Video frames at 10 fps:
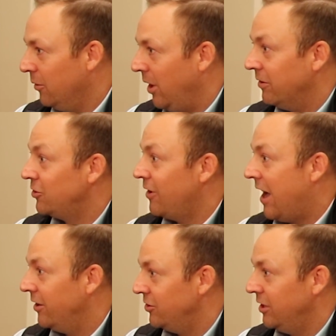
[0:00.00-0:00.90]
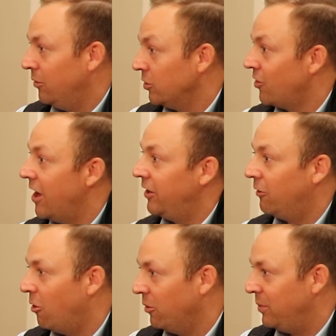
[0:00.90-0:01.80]
We have a strategy. We're trying to
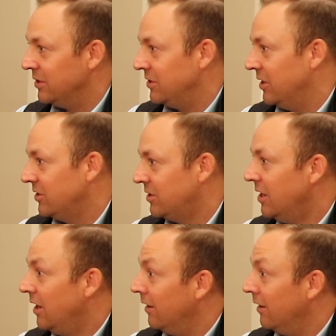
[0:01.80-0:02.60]
grow the business.